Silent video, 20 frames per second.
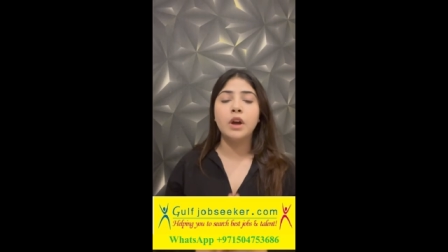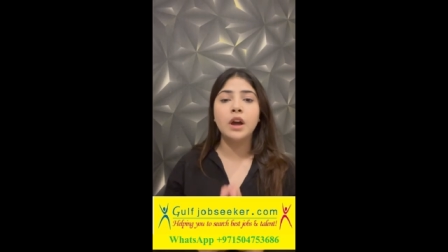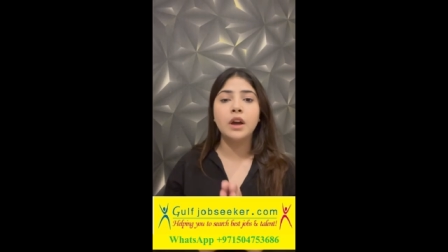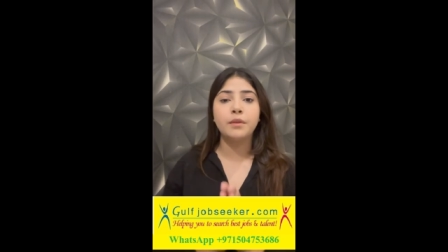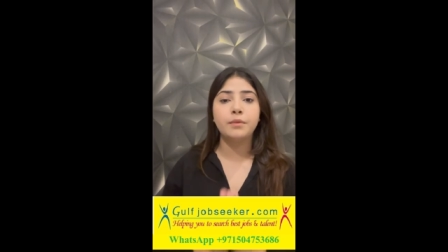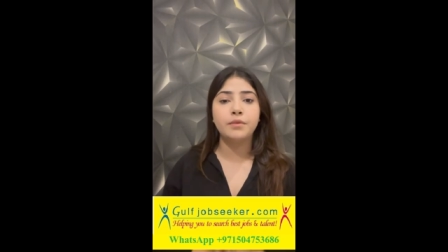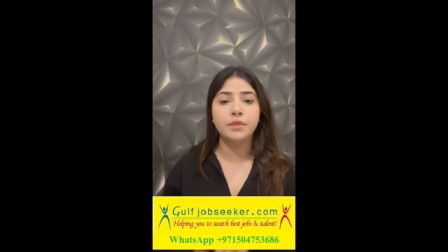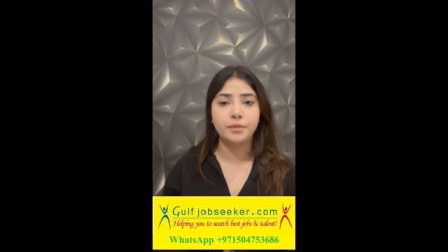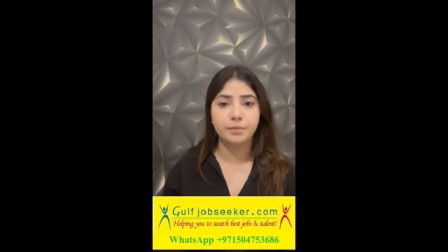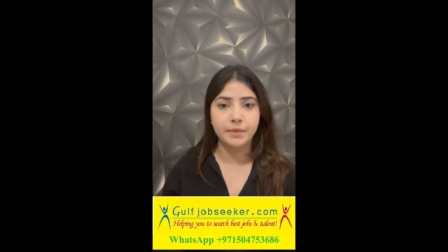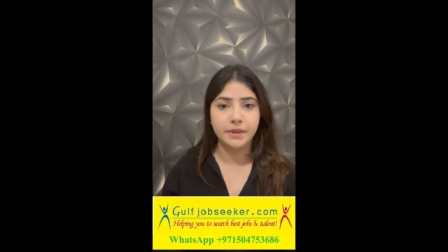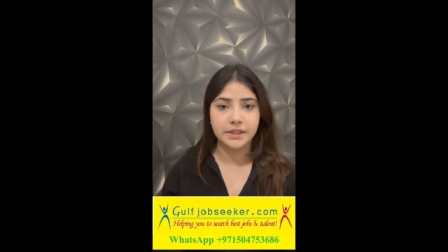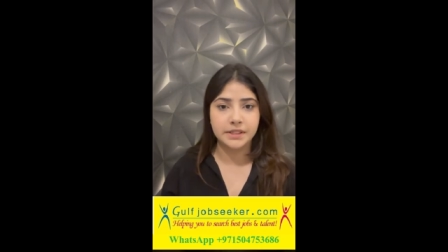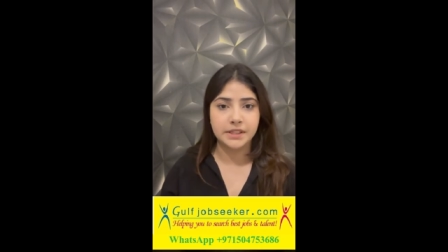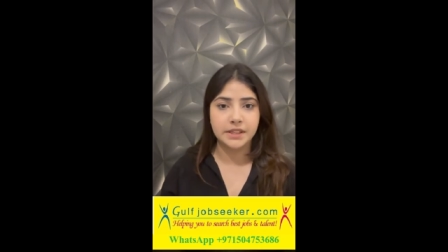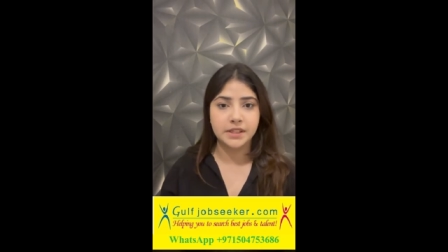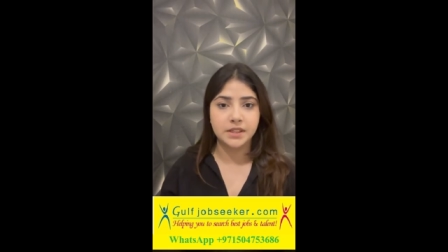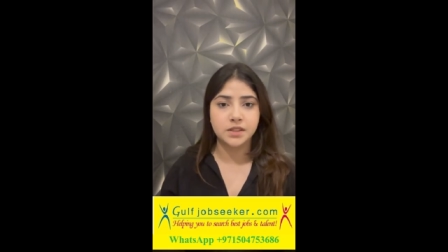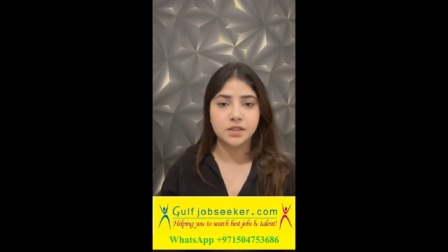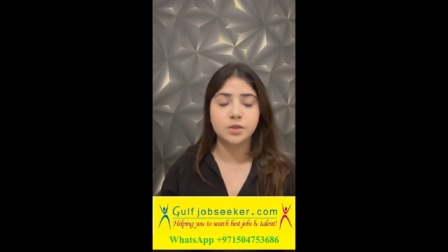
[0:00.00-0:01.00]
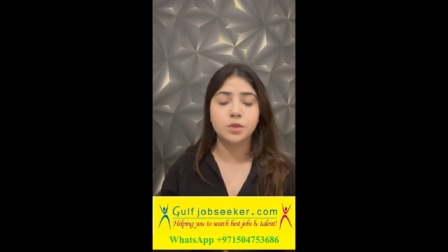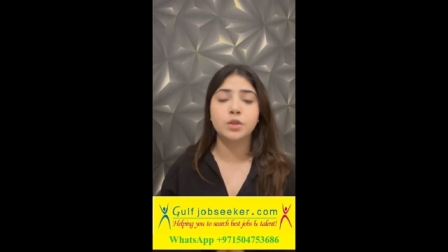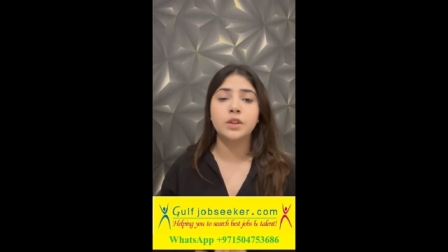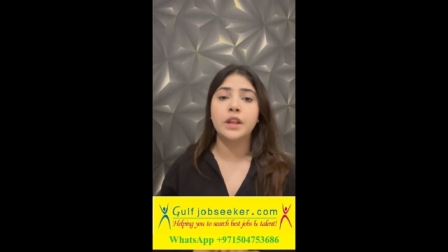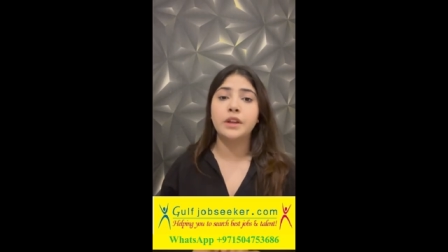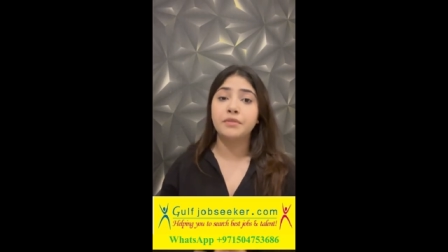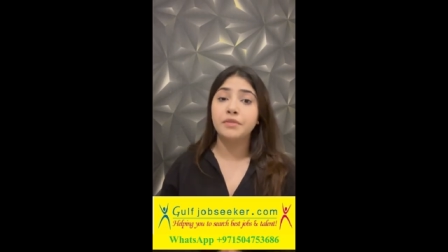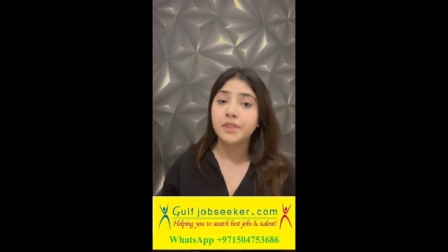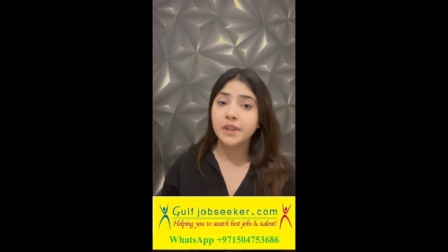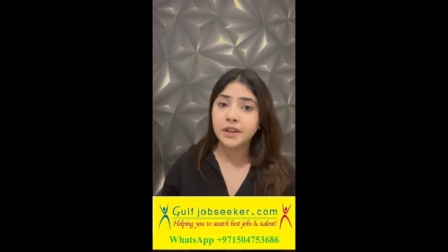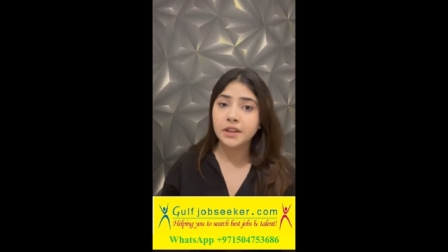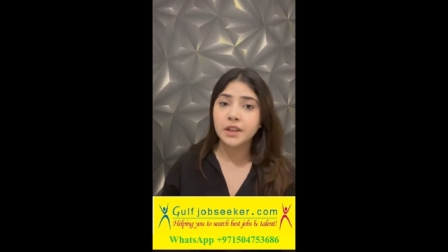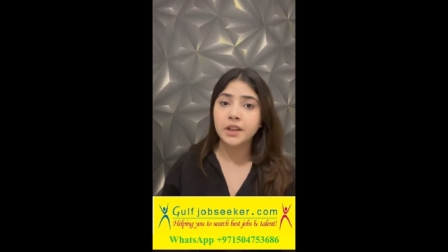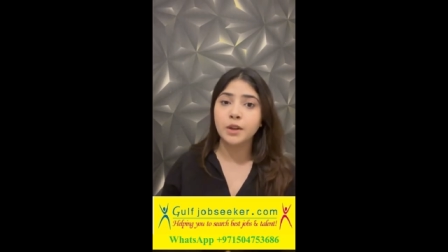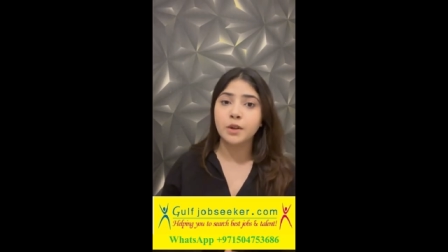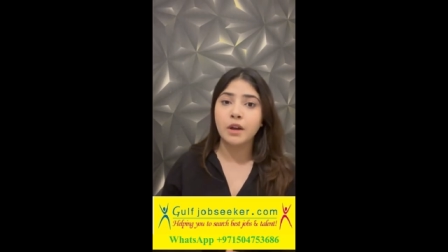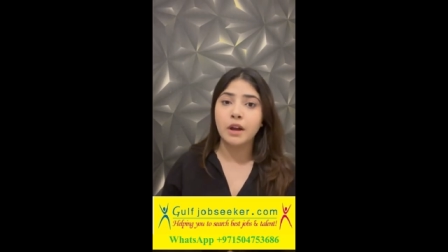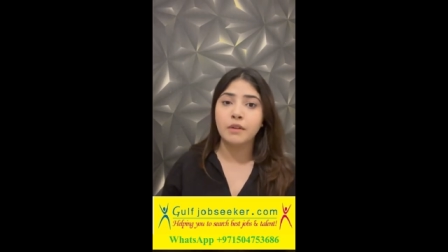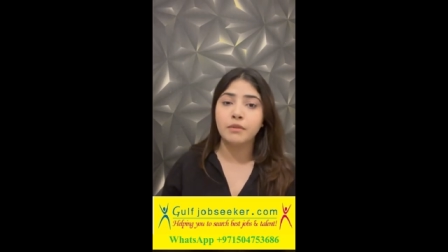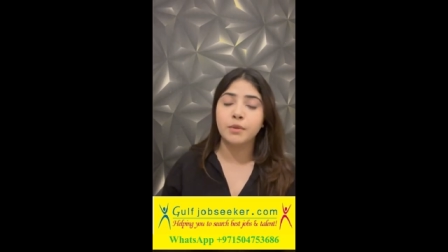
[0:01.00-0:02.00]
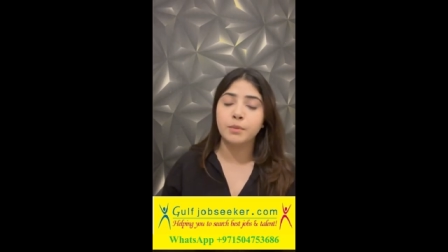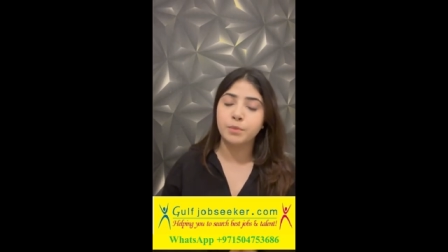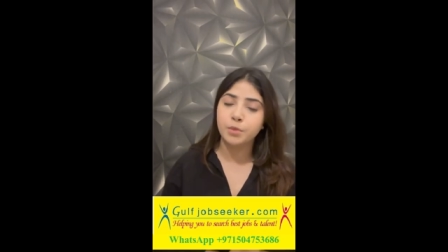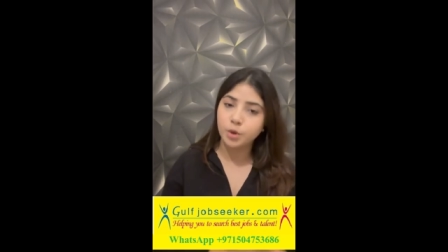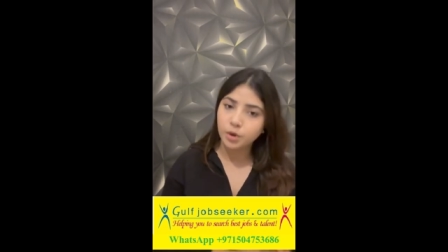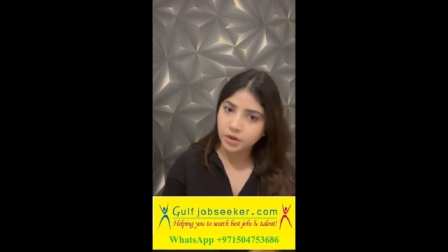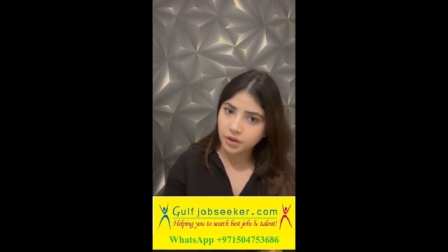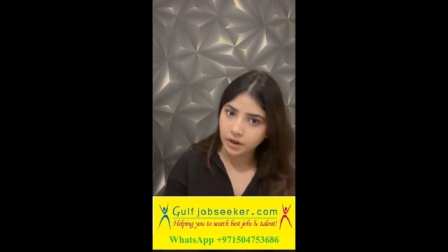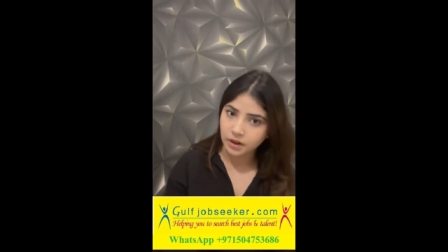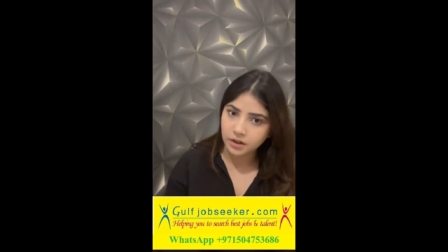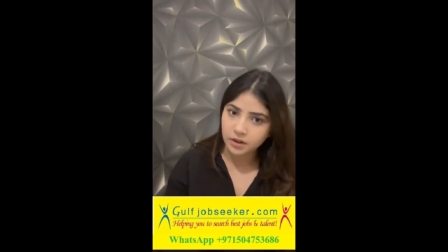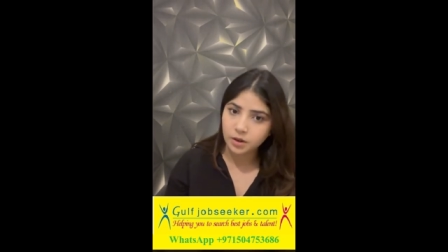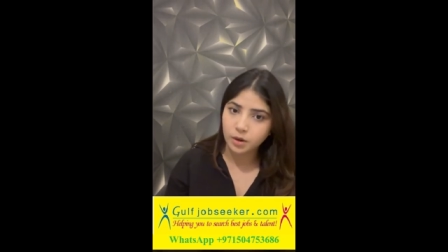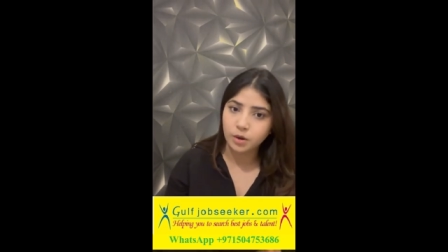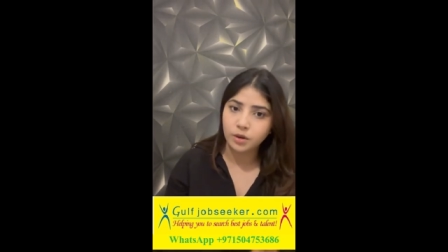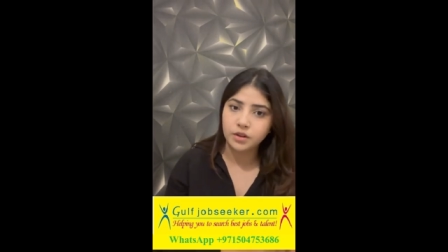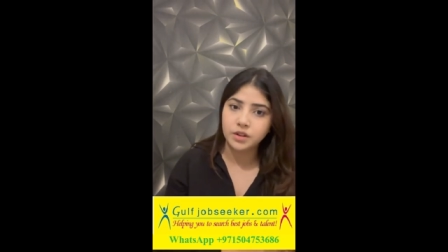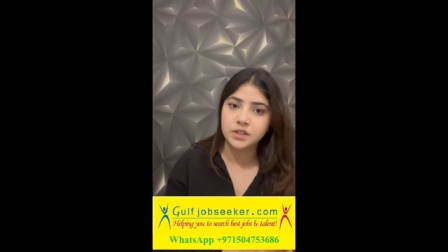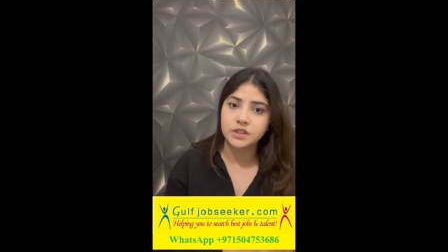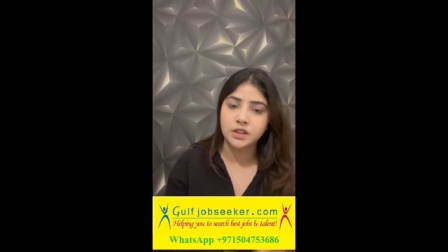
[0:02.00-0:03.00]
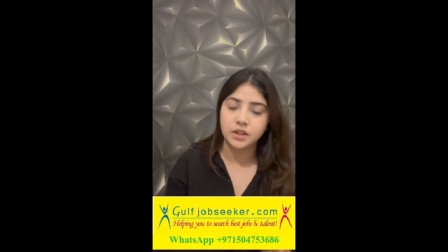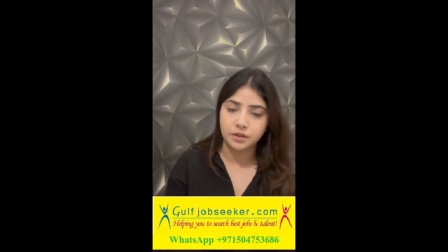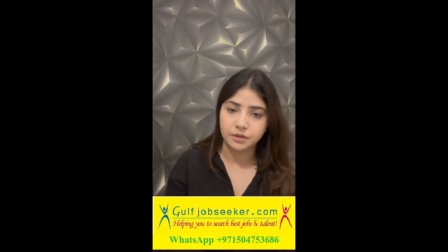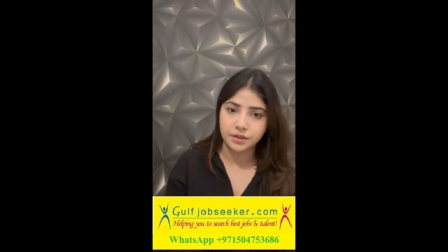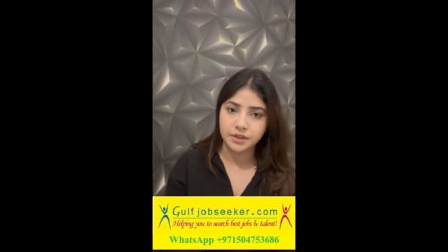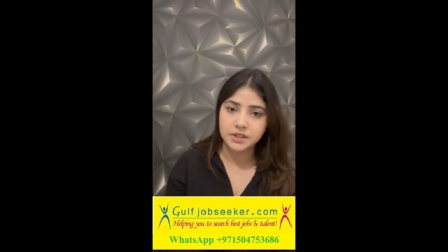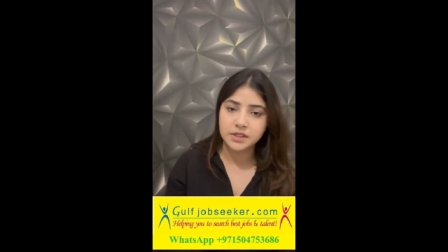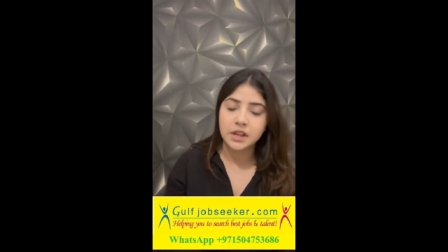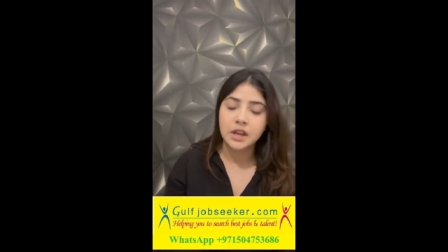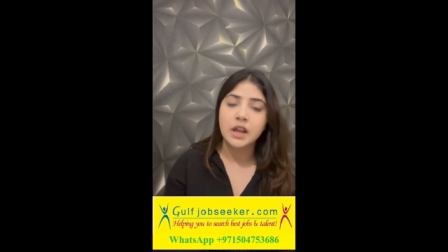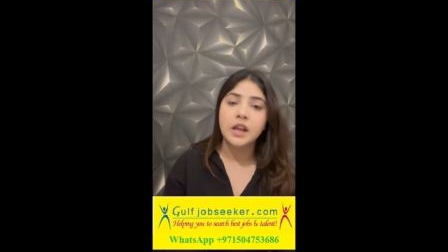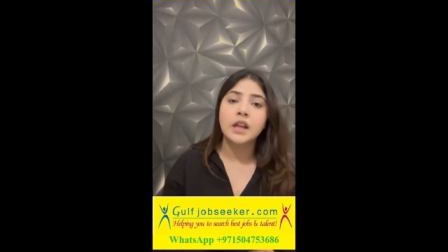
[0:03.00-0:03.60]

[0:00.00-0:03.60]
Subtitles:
have a business, so definitely you have a product or a service